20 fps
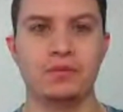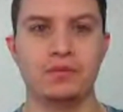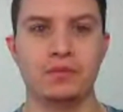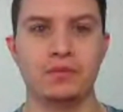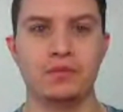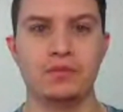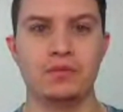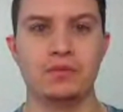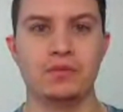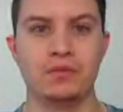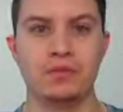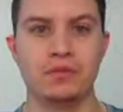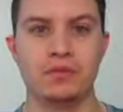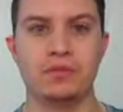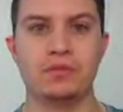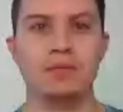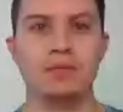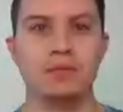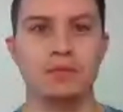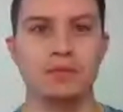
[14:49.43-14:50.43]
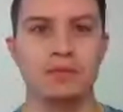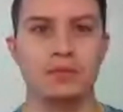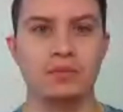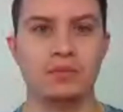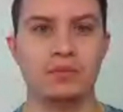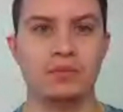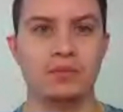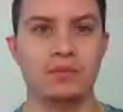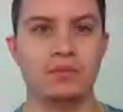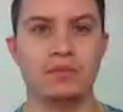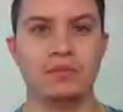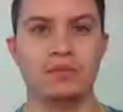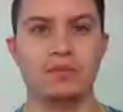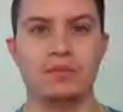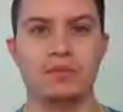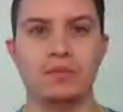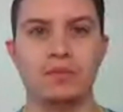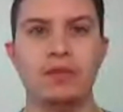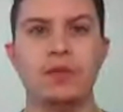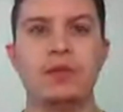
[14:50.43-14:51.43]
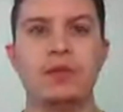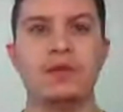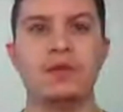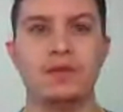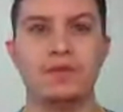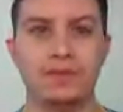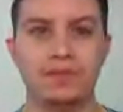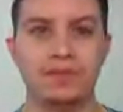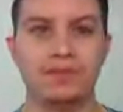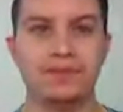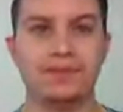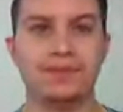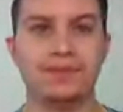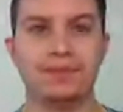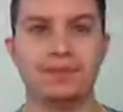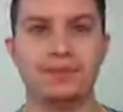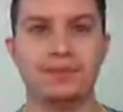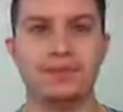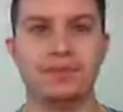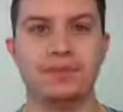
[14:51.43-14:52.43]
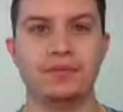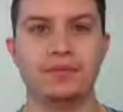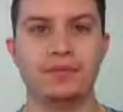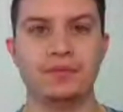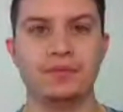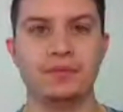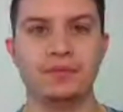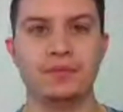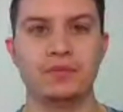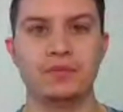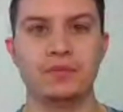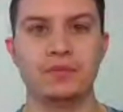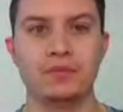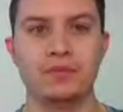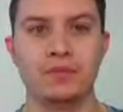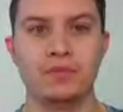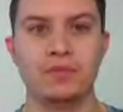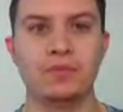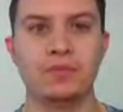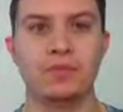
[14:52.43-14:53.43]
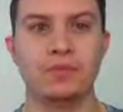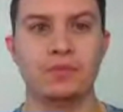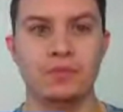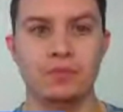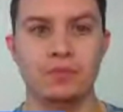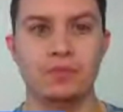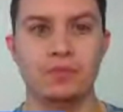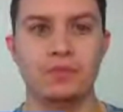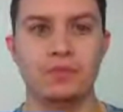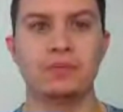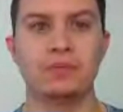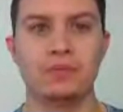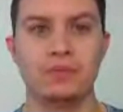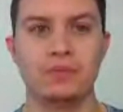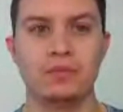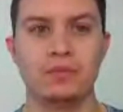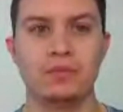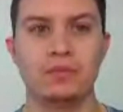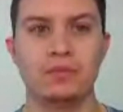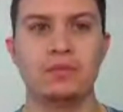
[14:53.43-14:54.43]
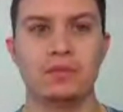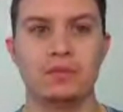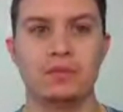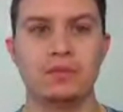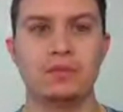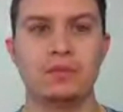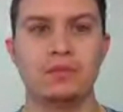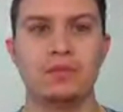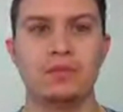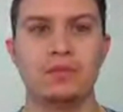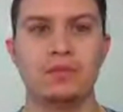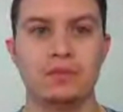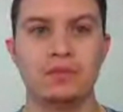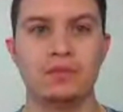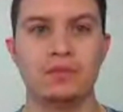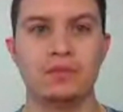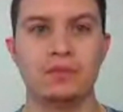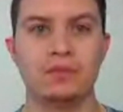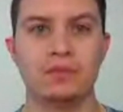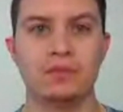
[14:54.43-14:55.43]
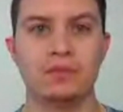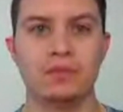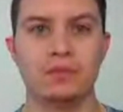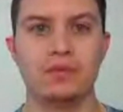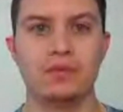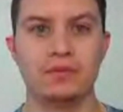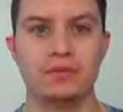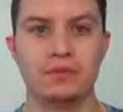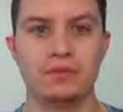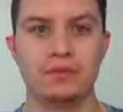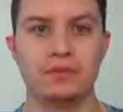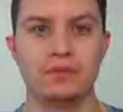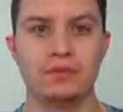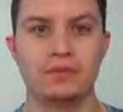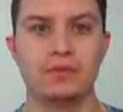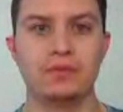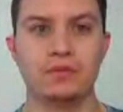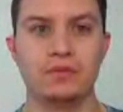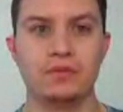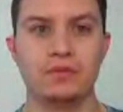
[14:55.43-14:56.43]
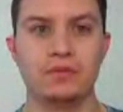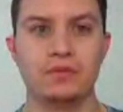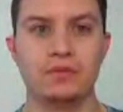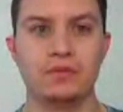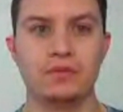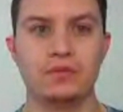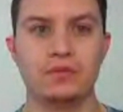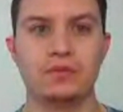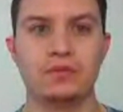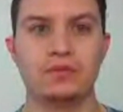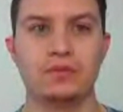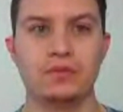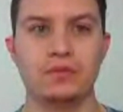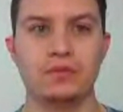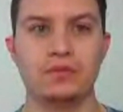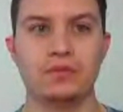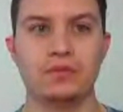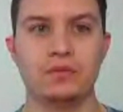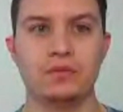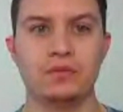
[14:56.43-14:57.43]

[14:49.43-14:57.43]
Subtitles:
[no speech]